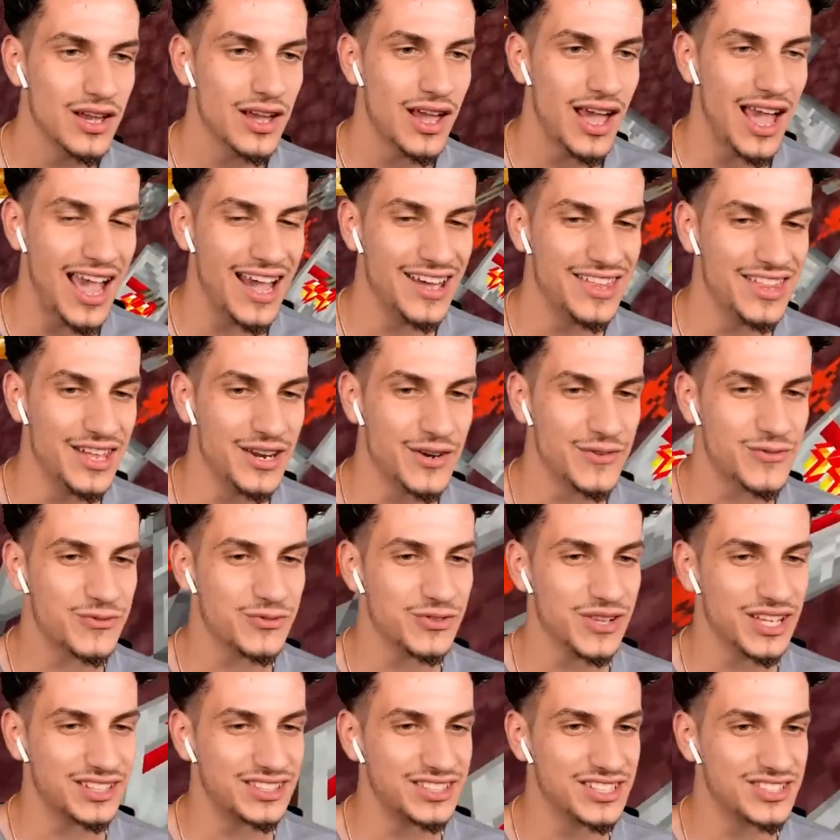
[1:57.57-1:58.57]
And then
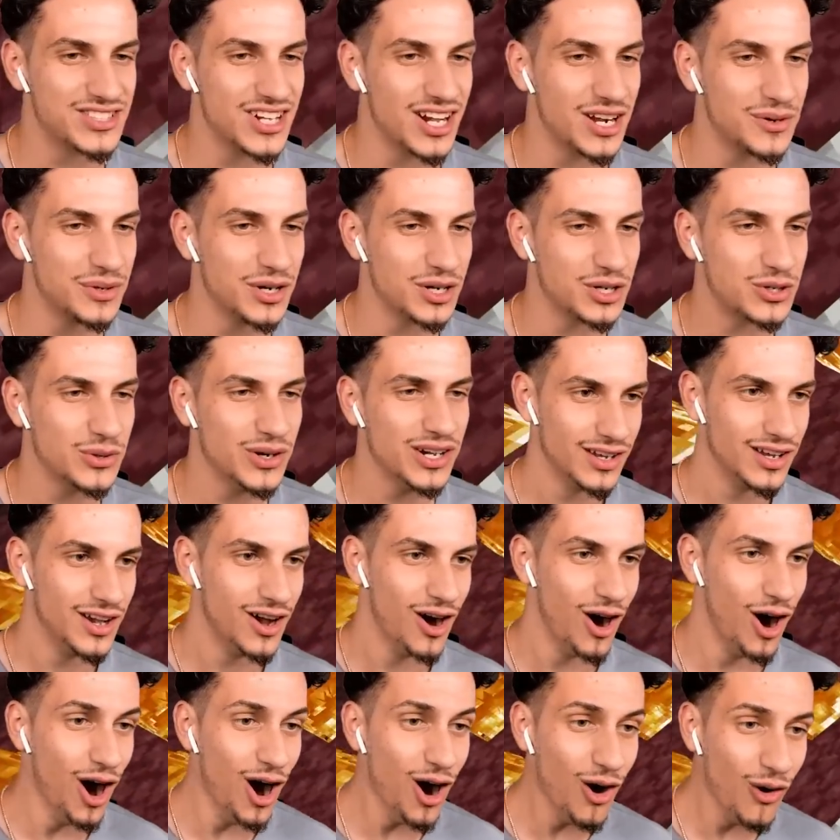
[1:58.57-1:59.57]
flick this on real quick.
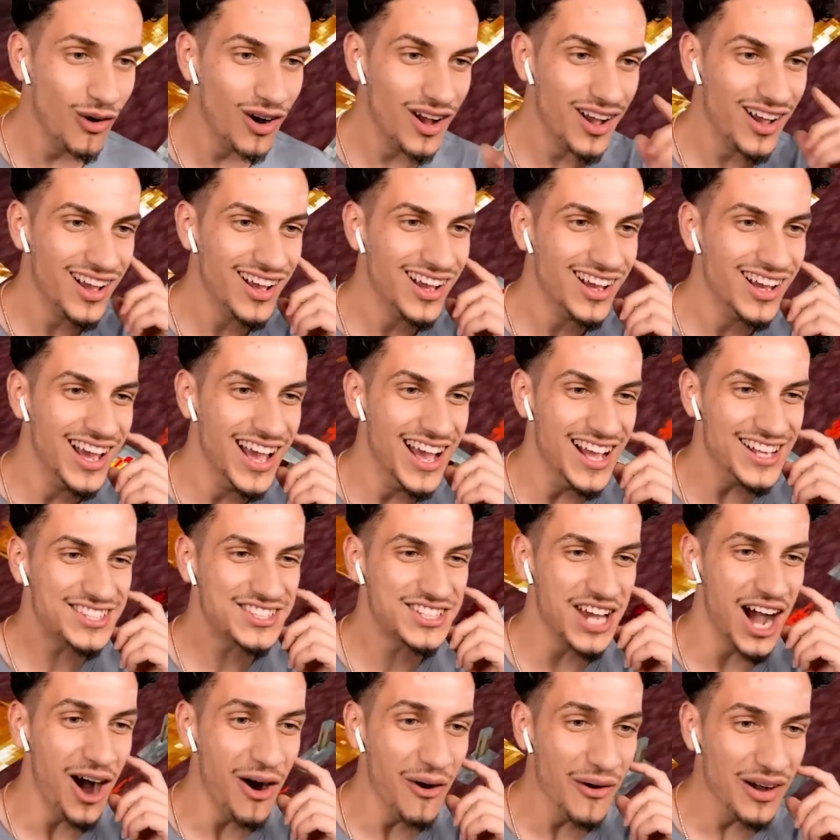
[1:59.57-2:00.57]
Oh, it's
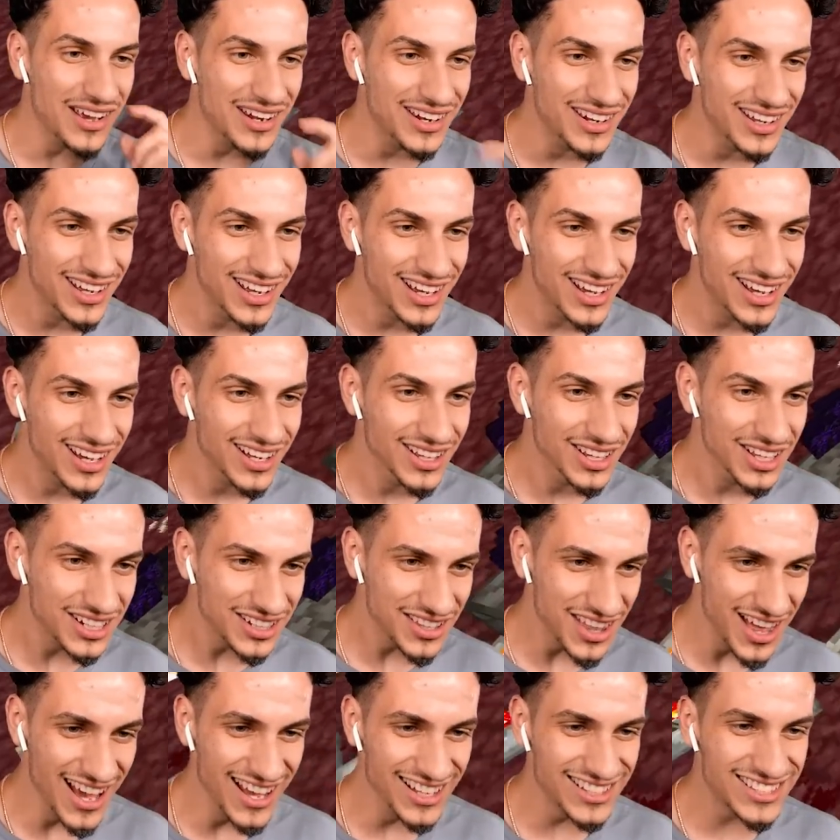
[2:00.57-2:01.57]
going. Look
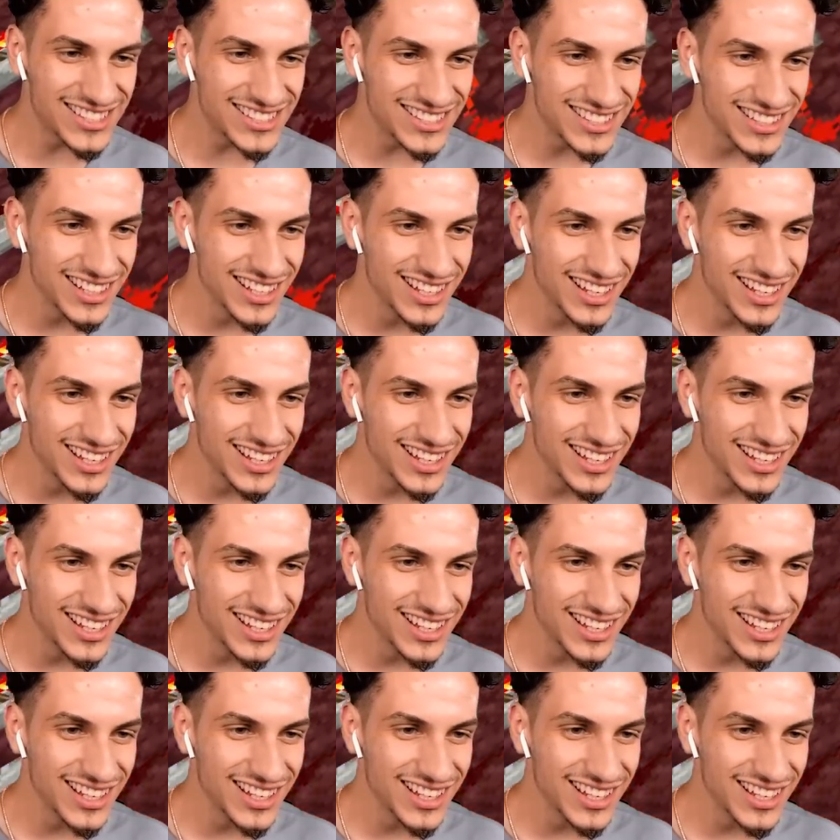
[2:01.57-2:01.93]
at this.